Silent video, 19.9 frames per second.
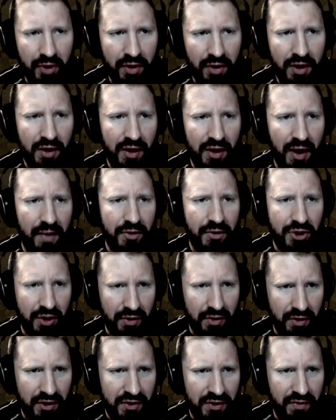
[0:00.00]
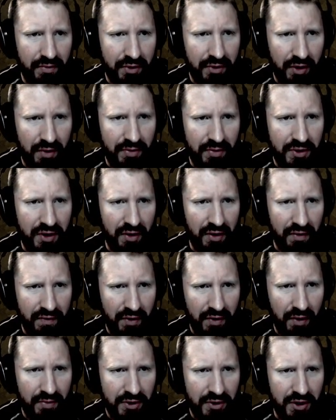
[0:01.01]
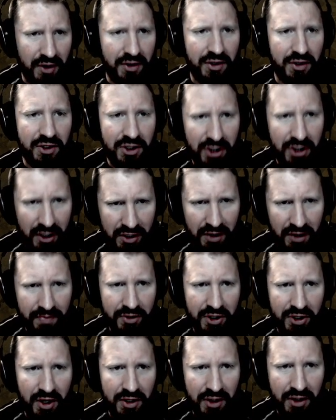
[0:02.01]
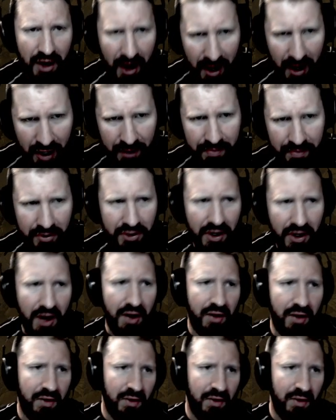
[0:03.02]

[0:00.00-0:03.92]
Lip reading: damage increased from 30% to 40% to 60% to 80%.